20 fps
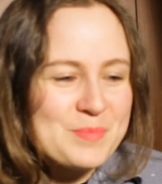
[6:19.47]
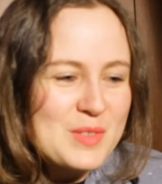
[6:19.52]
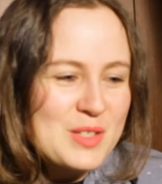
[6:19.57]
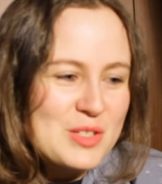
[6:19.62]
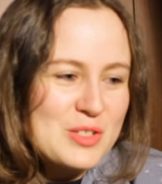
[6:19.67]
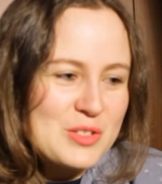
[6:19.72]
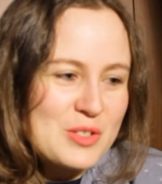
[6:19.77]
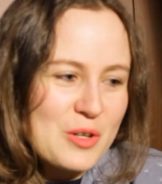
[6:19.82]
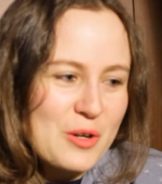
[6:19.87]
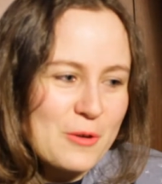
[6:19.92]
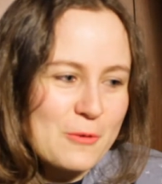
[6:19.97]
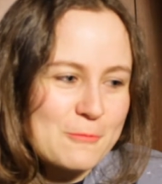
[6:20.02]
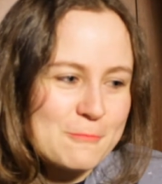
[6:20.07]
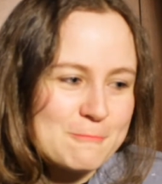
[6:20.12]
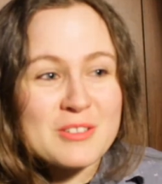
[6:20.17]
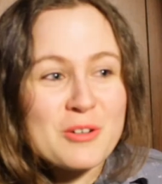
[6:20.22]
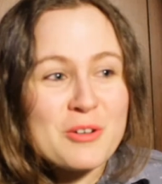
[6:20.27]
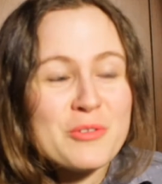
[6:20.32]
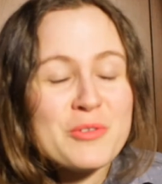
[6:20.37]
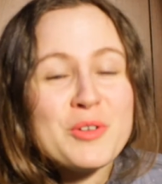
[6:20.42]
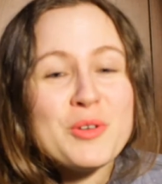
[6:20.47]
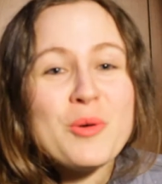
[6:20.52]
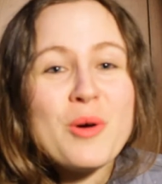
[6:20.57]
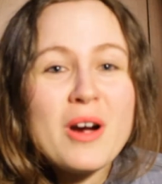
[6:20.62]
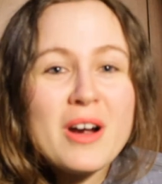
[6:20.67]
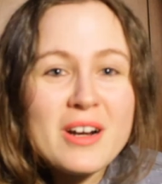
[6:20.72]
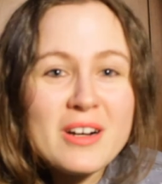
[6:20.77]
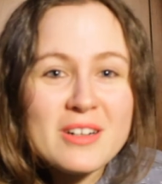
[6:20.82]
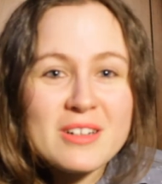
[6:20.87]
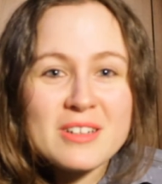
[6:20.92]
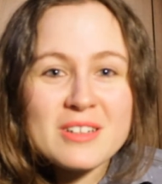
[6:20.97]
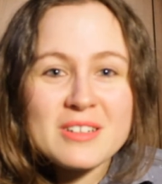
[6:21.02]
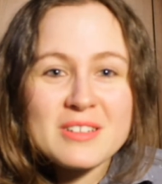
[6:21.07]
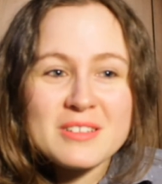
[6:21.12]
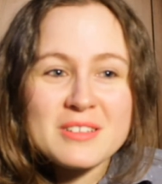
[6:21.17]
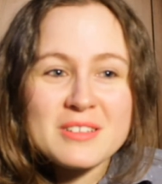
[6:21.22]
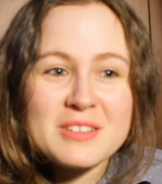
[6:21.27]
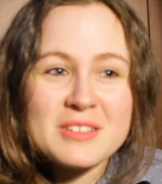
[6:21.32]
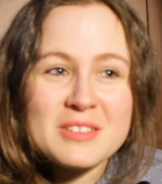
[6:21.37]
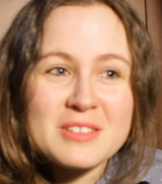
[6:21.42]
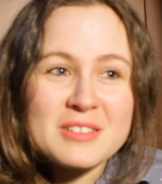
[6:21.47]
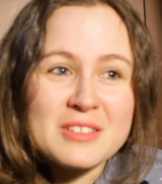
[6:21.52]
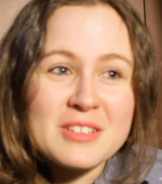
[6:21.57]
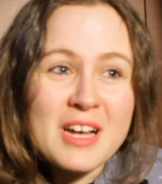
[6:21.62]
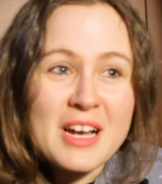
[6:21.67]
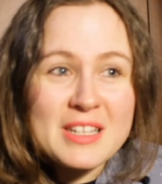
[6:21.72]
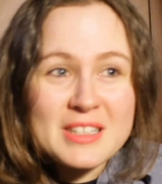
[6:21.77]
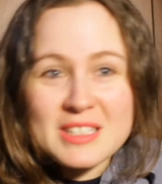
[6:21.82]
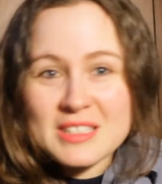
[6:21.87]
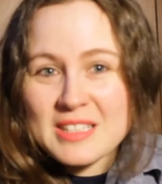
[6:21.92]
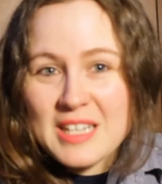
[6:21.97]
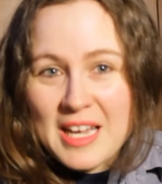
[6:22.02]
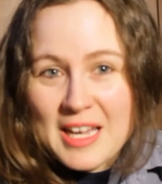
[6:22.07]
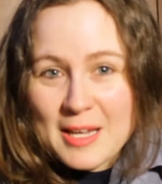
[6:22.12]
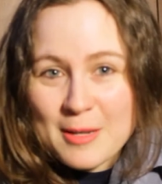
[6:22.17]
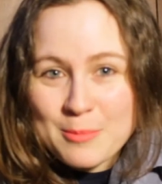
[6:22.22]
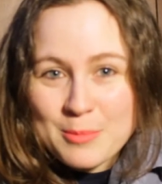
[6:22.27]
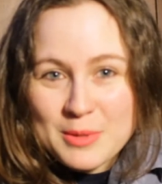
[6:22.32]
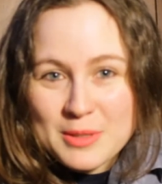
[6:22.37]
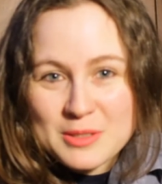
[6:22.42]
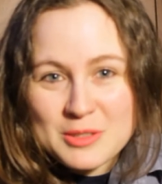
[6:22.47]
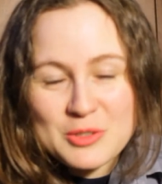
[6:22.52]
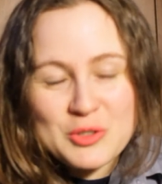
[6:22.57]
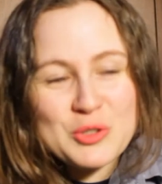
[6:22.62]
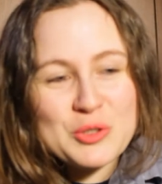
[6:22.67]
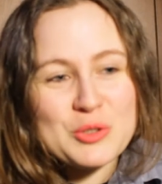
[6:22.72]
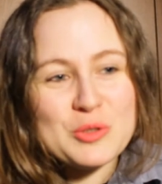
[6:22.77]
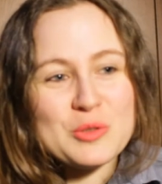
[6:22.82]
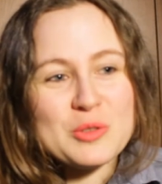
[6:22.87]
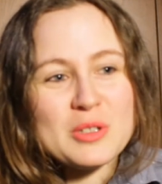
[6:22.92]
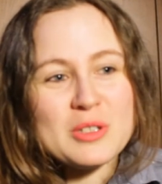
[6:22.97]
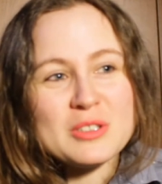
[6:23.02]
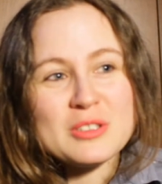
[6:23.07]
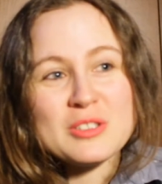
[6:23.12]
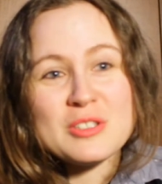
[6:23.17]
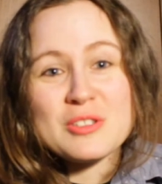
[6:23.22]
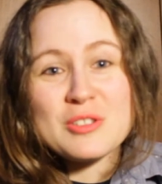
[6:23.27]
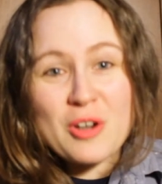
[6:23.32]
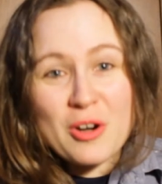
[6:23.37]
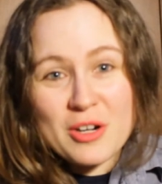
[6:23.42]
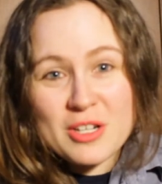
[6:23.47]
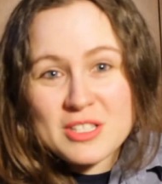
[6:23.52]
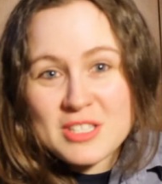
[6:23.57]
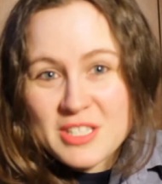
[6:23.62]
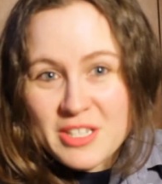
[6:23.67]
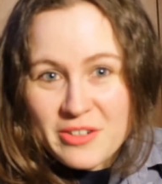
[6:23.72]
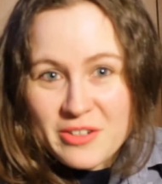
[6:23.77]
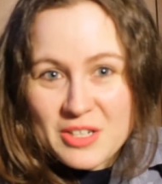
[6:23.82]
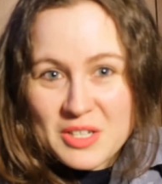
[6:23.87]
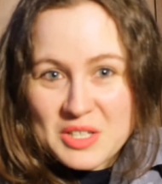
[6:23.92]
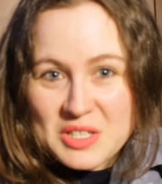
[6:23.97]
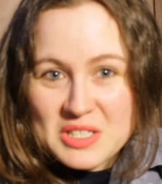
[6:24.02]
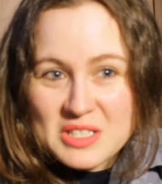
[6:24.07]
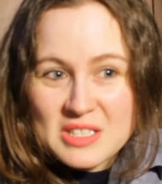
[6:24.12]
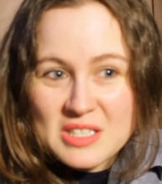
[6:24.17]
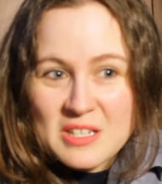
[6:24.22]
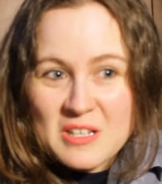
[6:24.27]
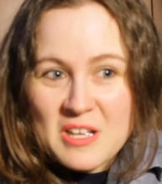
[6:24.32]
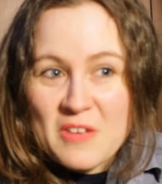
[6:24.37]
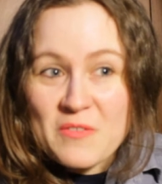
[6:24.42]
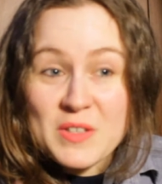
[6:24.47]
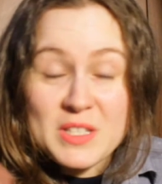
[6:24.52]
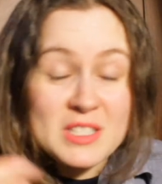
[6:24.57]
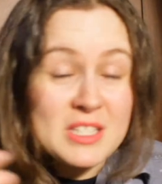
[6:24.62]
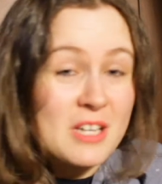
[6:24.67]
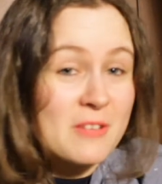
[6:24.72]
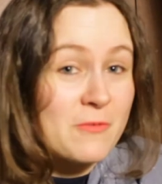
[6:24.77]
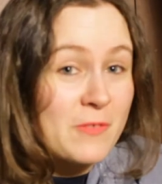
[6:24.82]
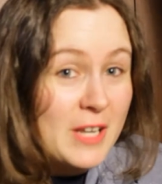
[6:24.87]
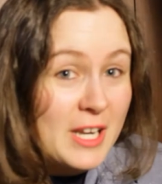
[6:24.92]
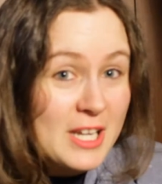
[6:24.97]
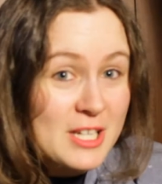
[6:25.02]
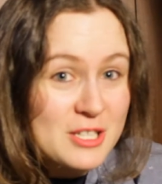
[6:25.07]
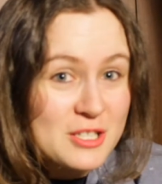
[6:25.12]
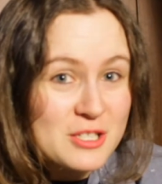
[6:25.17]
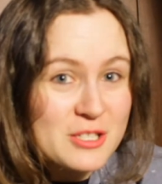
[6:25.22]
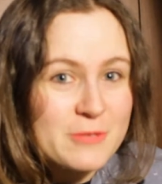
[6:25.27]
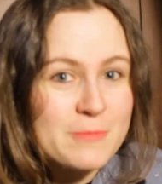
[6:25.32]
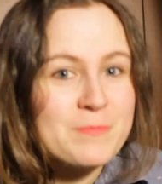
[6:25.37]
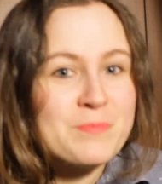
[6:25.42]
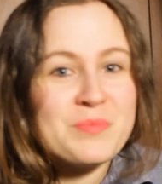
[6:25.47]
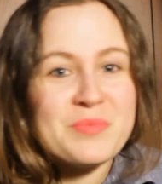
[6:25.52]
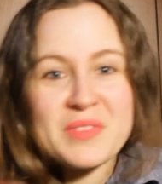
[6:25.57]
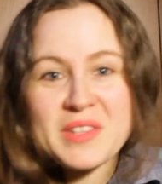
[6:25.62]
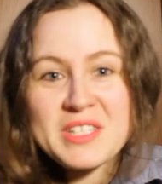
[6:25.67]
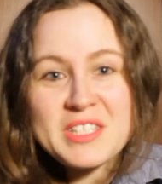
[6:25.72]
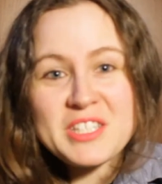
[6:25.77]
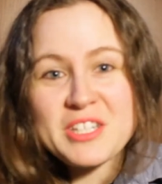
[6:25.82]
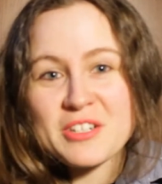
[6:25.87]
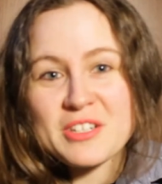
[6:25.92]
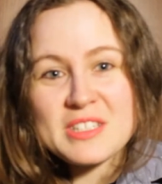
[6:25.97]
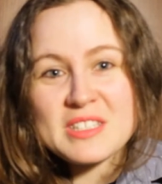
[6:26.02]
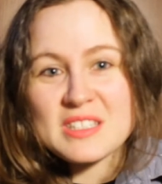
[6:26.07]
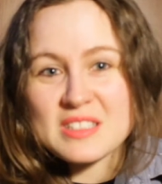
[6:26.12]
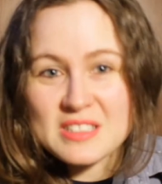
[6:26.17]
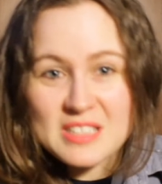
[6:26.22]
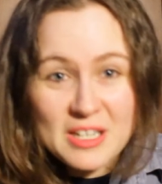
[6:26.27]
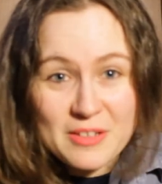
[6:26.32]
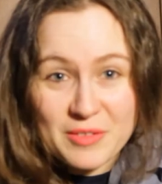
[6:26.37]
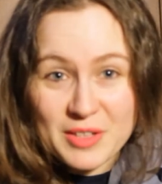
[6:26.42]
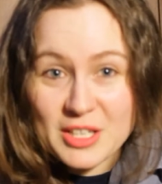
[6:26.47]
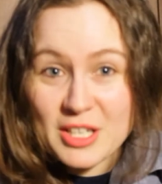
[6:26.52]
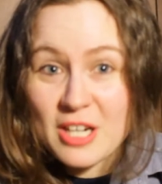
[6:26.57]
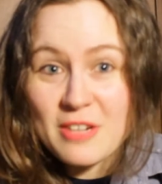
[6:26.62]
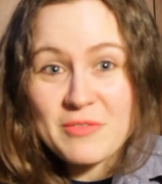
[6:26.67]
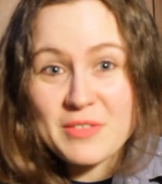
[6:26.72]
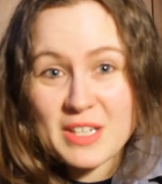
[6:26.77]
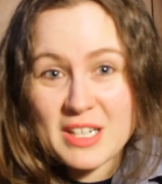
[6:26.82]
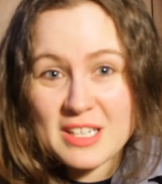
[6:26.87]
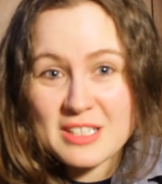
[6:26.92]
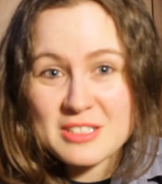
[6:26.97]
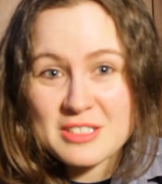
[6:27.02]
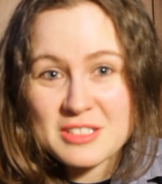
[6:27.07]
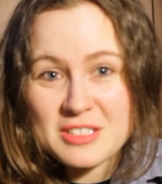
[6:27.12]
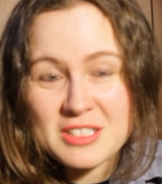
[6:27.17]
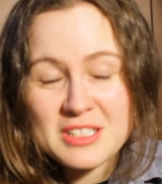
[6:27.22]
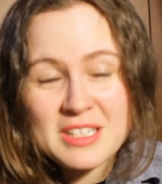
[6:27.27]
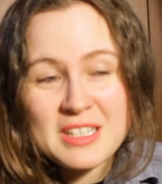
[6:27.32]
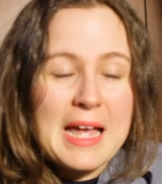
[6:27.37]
So if you are not the type to start a series if it's not finished, the series is definitely not finished.